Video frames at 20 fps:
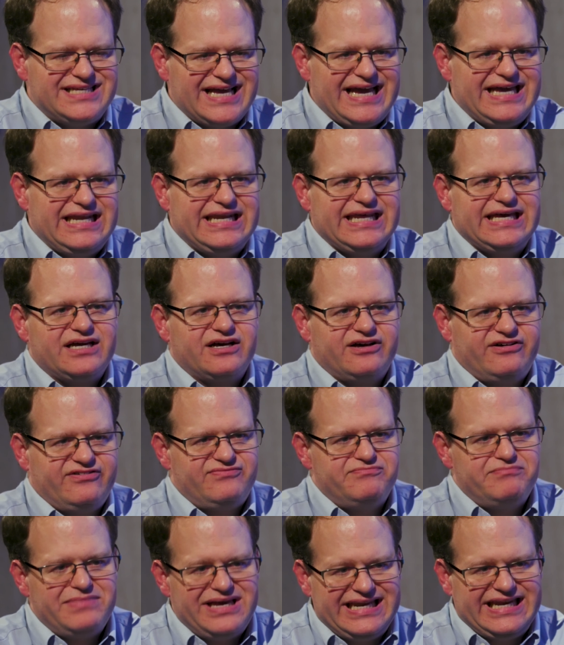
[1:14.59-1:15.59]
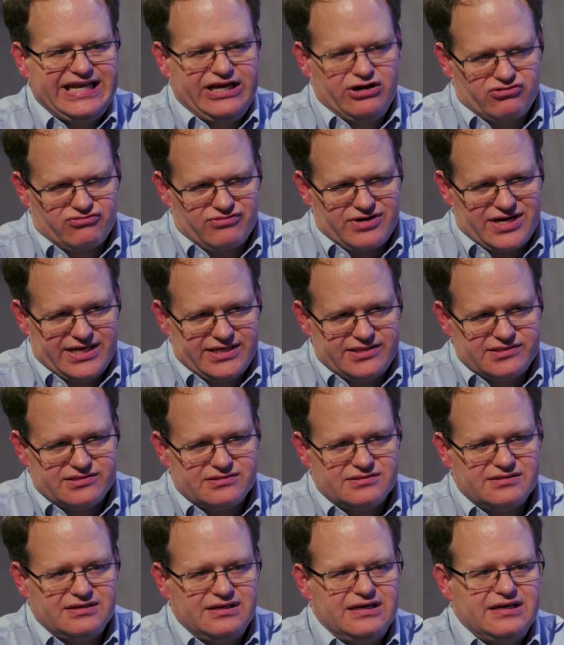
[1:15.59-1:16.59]
dating of
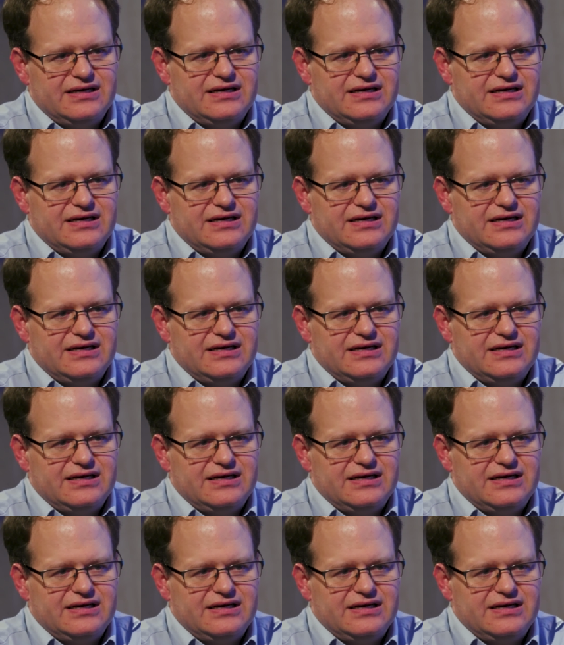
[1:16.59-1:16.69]
meteorites.